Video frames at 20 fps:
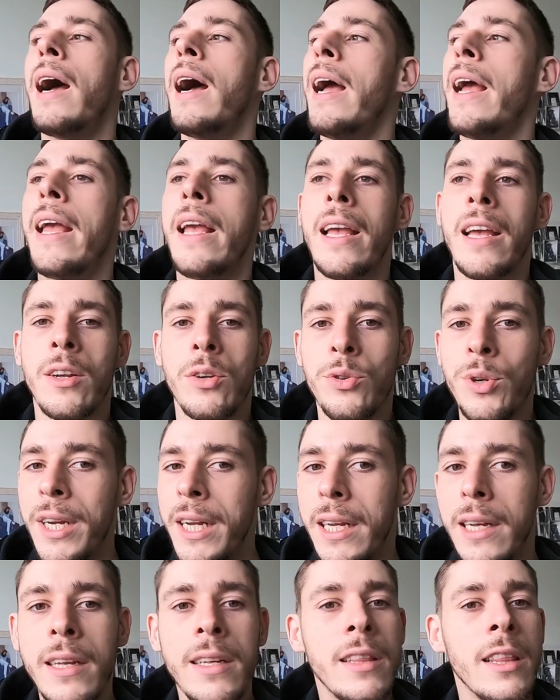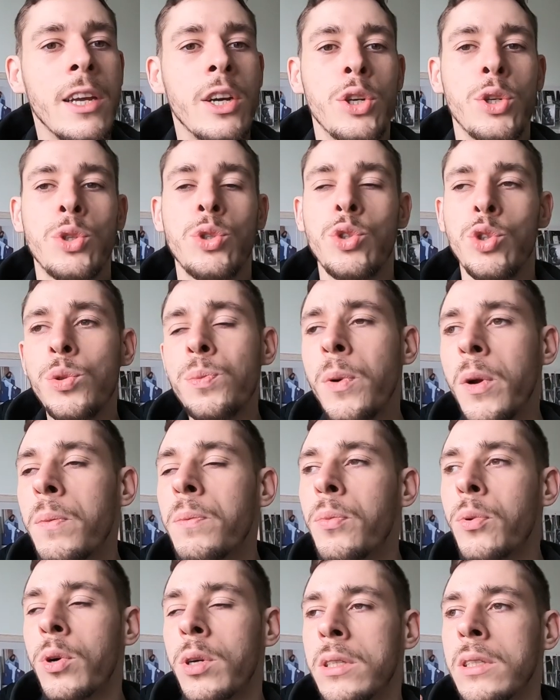I agree, they're super
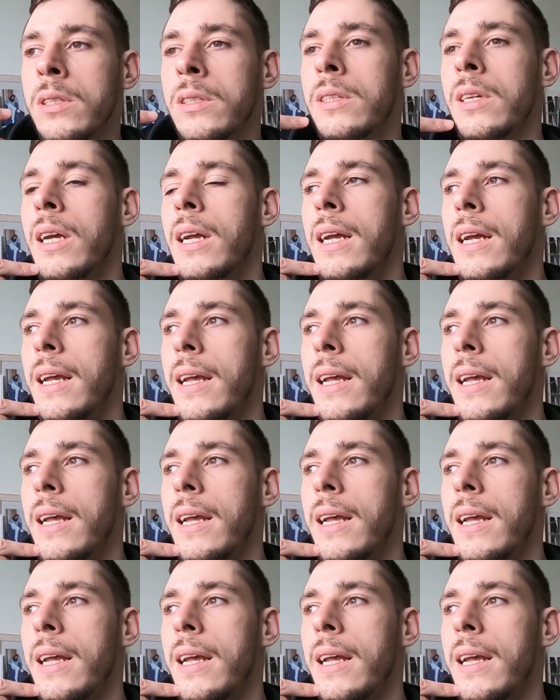important.